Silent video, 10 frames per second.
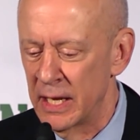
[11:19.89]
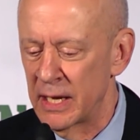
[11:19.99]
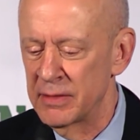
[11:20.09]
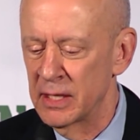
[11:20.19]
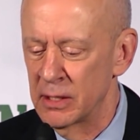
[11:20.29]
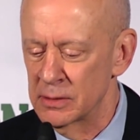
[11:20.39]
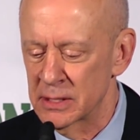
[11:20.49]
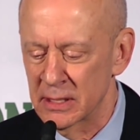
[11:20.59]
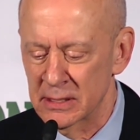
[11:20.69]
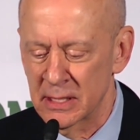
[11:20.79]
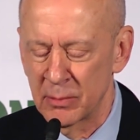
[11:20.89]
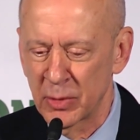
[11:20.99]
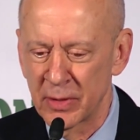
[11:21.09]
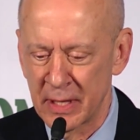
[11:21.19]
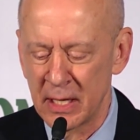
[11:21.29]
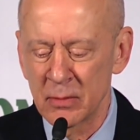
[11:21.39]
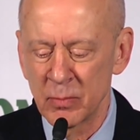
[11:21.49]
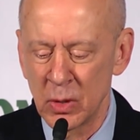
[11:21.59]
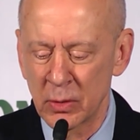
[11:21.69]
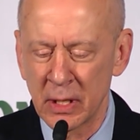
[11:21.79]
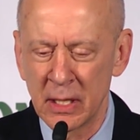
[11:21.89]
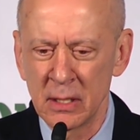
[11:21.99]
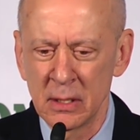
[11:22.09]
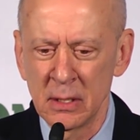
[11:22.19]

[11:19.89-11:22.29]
and I think here's an example of that. Okay.